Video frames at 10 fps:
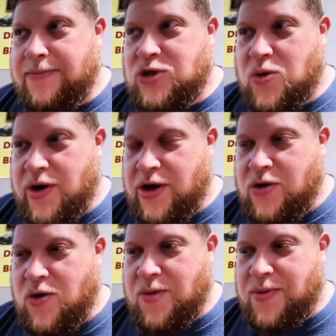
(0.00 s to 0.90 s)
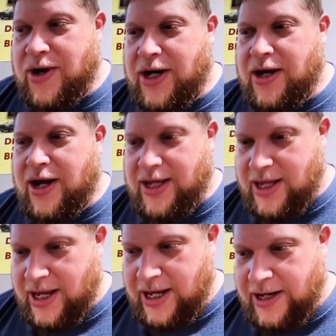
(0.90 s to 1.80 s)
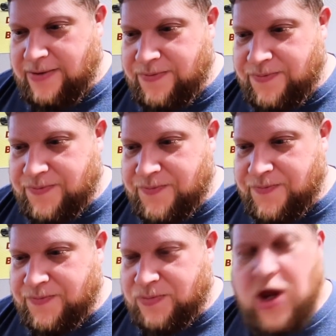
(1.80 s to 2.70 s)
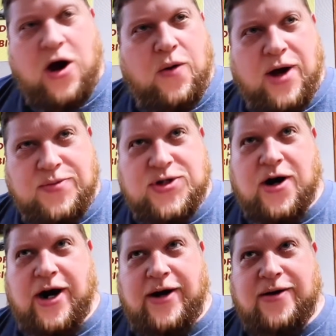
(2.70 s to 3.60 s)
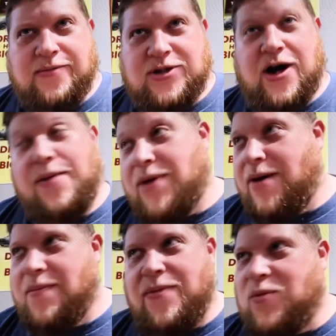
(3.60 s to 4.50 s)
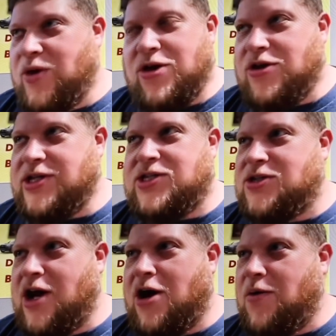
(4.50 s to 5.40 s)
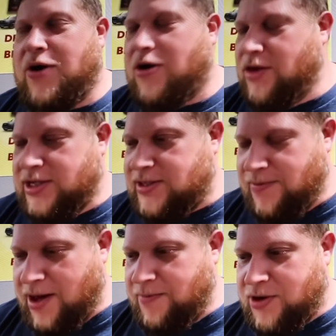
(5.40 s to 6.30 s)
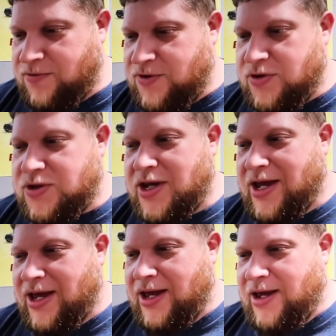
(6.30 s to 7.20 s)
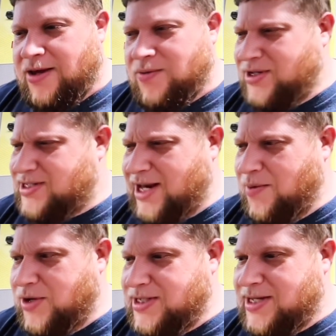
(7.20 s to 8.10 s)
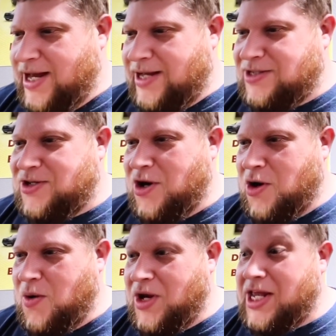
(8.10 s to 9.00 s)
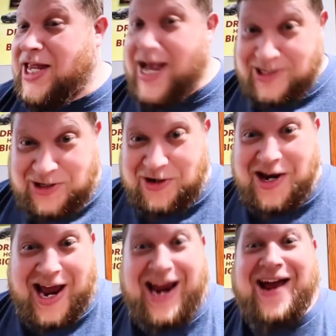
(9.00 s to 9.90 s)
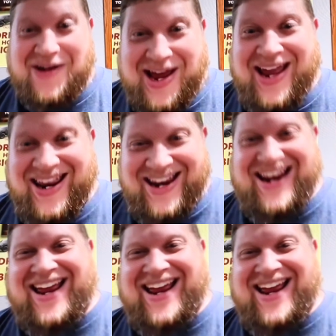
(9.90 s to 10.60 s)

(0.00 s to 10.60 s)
Toyota Corporate again. No, I'm sorry. I'm sorry. My, with all this snow and all this, I'm, I'm confused what is today, Wednesday? So yesterday, okay,